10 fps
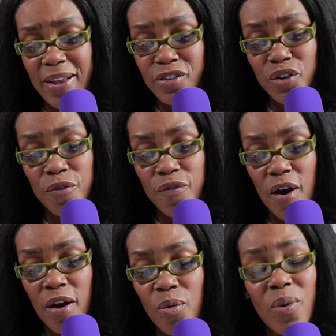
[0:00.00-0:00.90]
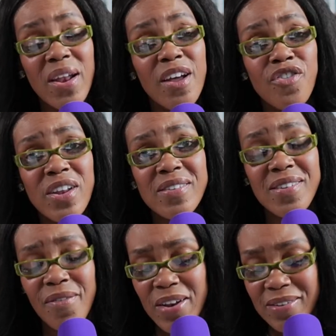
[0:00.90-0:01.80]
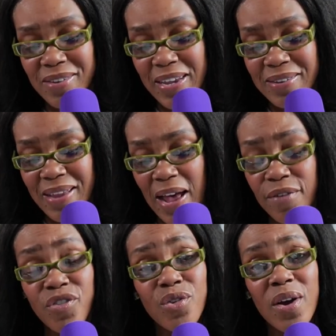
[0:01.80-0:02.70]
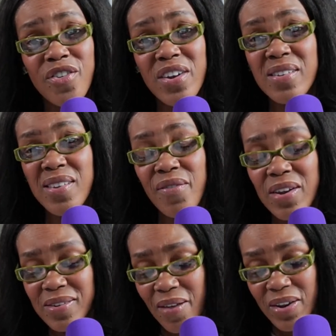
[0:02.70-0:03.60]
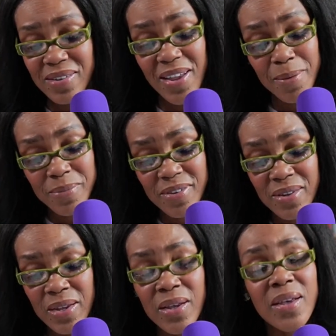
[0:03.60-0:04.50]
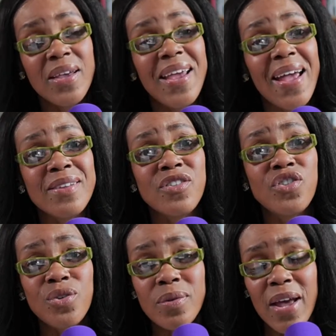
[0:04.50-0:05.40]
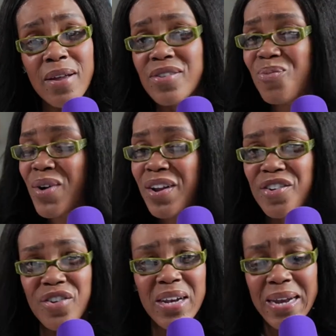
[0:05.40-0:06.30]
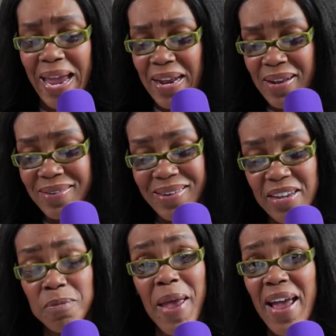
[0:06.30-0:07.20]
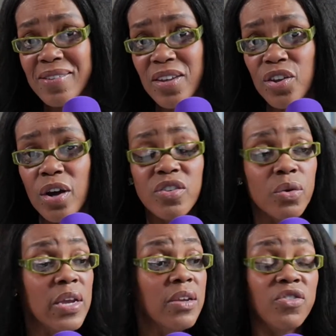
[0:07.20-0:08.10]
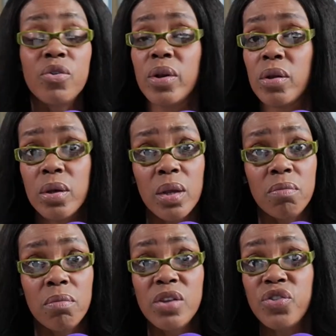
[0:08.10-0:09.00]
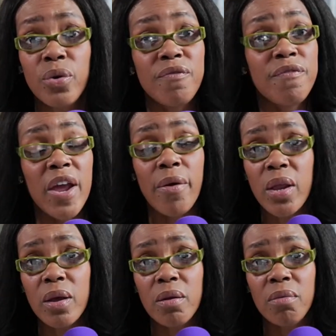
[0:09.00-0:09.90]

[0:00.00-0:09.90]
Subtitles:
so far, 176 out of 277 attempts. He has 2,186 passing yards. So he's doing good. He's doing very good.